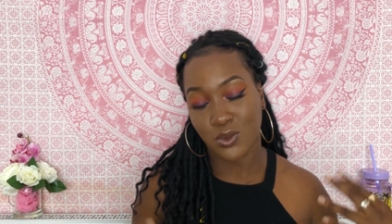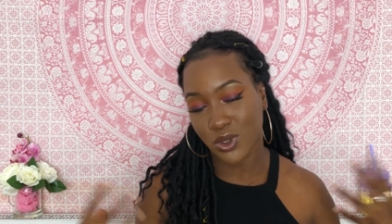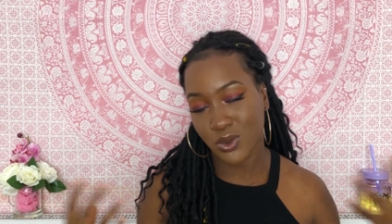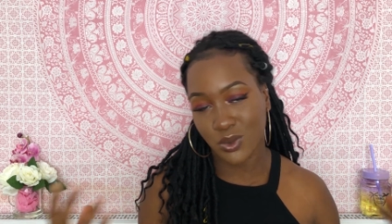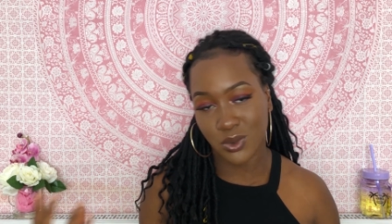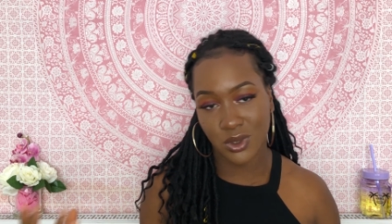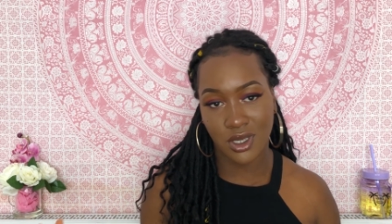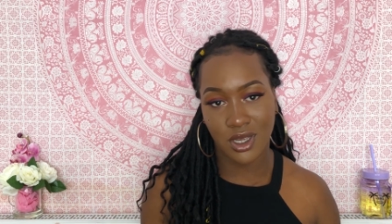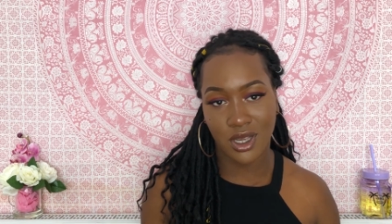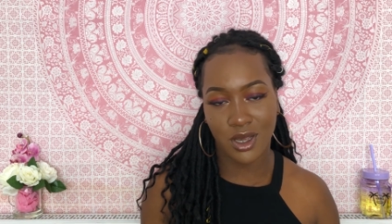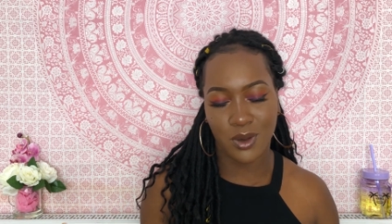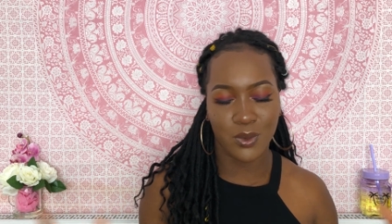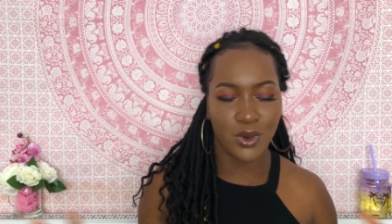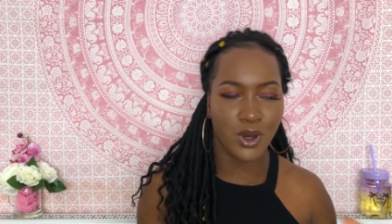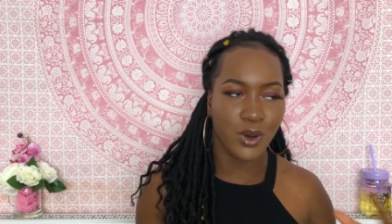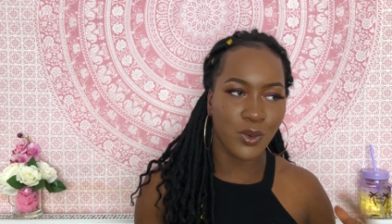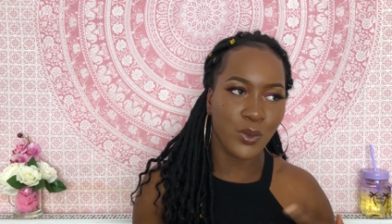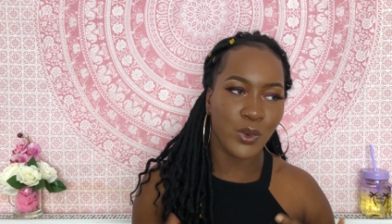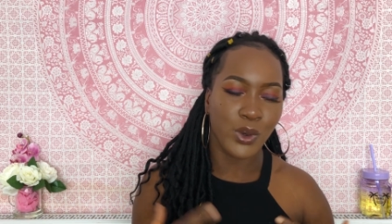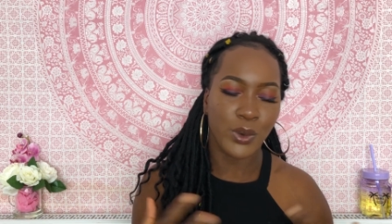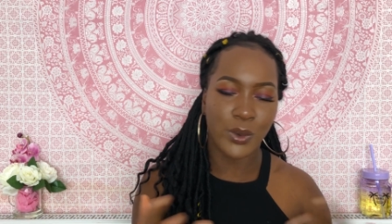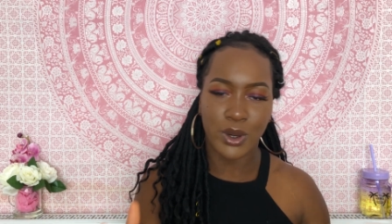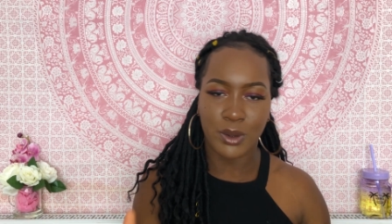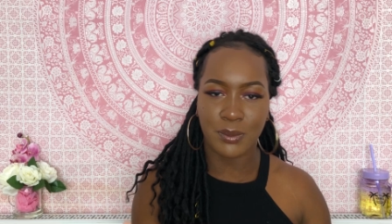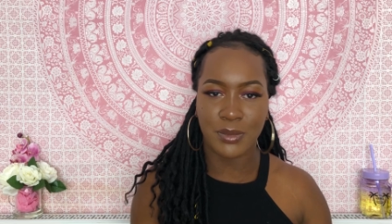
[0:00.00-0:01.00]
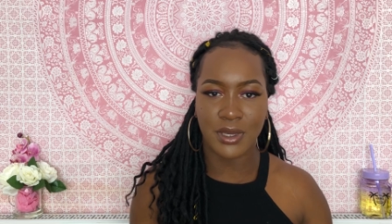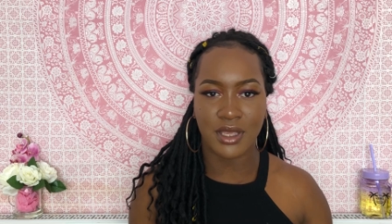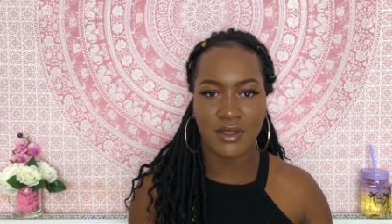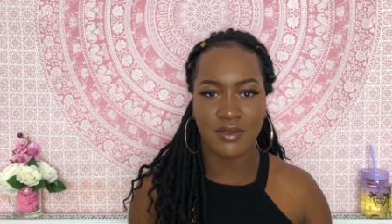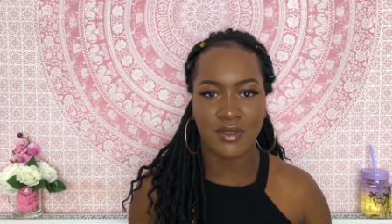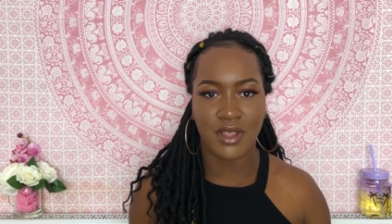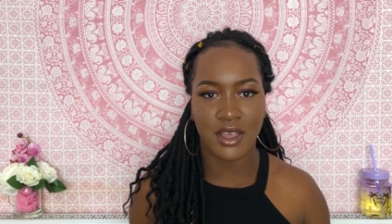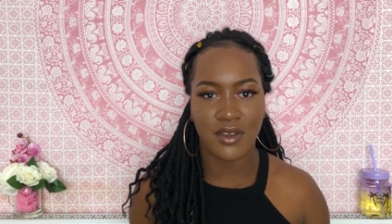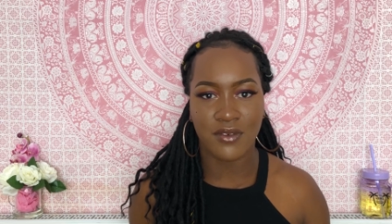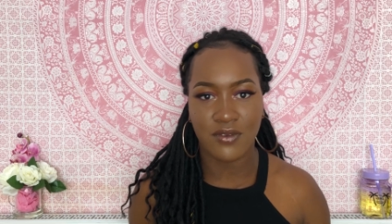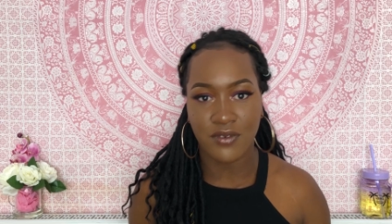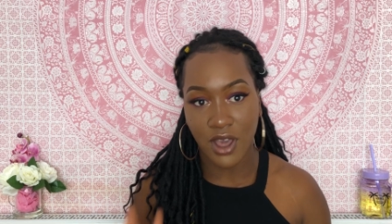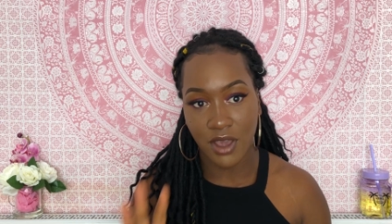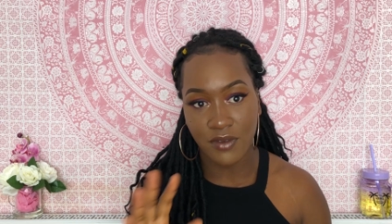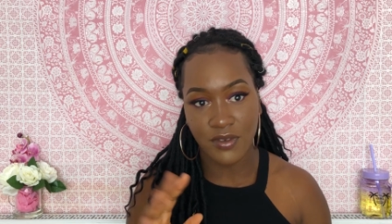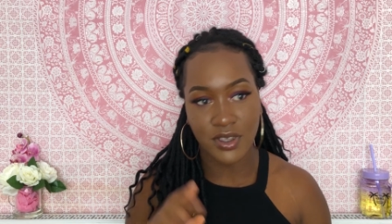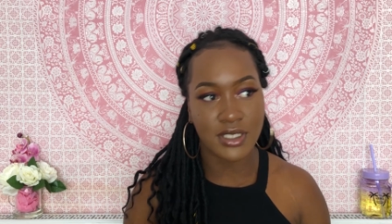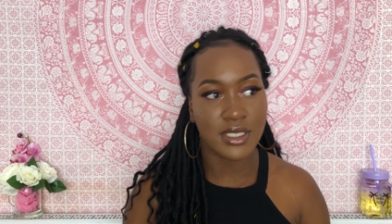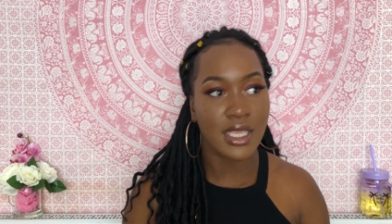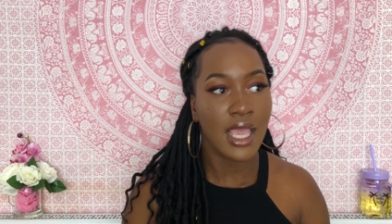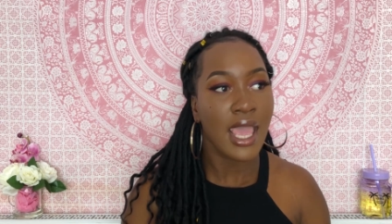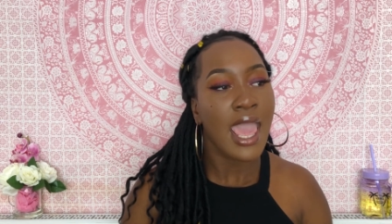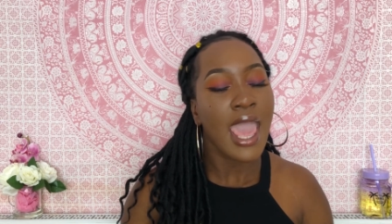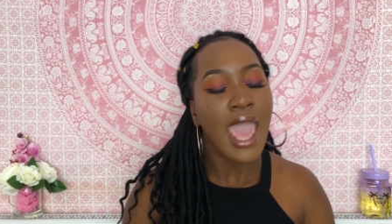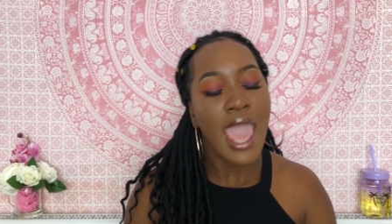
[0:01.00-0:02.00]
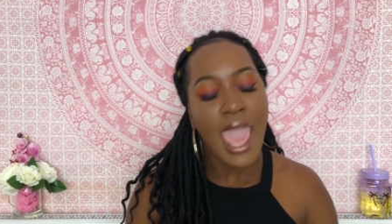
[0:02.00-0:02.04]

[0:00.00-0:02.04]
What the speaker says: which we are. Well, we will be in like 5 years.